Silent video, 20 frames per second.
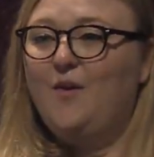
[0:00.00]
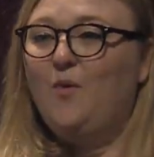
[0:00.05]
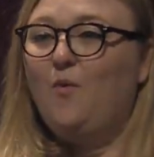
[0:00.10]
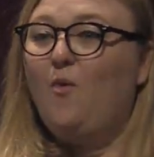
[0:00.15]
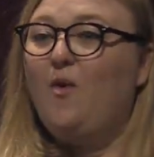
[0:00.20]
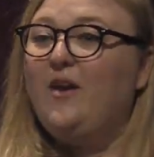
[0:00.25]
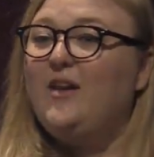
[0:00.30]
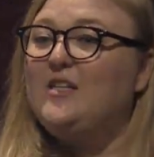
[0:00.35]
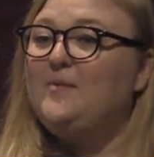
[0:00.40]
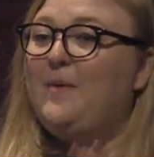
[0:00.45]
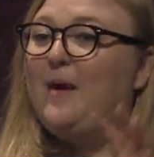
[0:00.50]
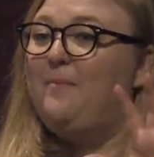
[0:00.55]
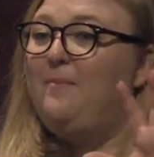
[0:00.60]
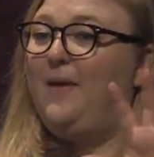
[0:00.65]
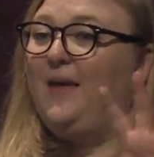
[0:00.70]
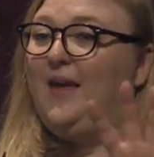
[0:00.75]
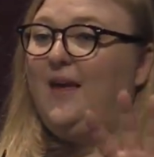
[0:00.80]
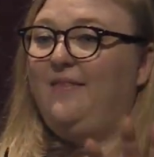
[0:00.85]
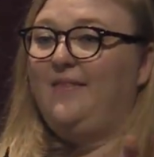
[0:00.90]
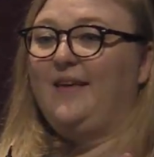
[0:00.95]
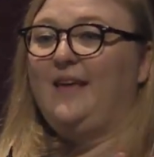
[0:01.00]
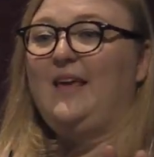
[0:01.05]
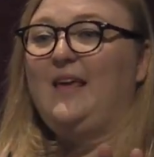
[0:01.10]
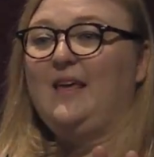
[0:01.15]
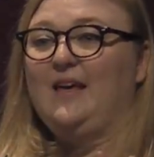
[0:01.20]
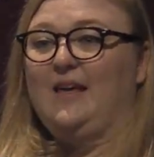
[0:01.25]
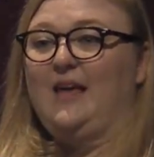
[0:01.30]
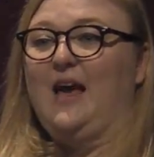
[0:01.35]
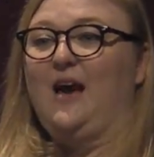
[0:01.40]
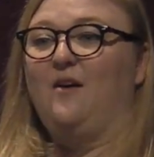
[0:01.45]
One is by picking the key
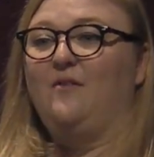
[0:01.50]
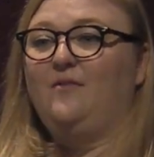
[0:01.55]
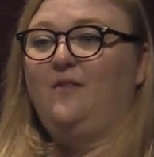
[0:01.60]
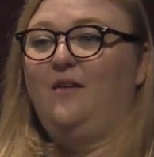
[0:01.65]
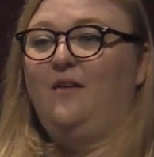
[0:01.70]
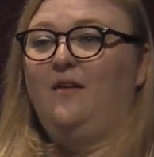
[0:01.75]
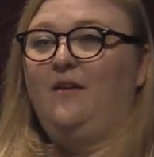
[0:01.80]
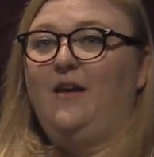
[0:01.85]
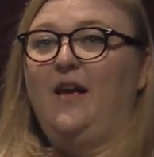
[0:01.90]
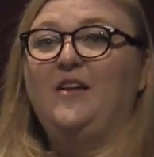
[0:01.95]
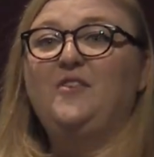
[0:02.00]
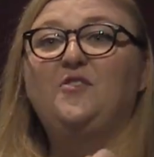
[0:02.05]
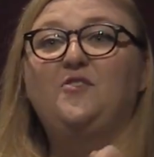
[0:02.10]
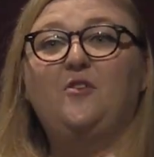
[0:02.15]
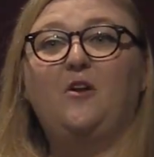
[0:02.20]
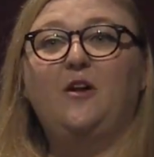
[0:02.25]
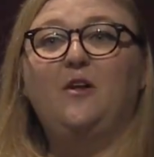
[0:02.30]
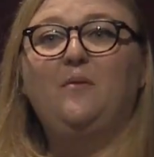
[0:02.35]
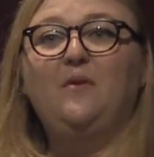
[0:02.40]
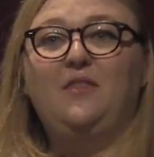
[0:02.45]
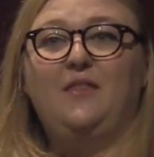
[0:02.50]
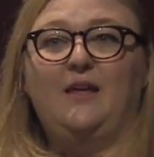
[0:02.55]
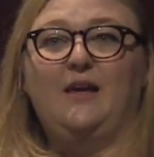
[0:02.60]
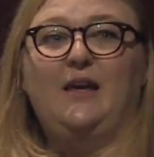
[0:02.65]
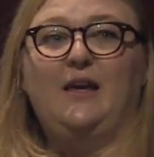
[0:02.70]
account and starting with the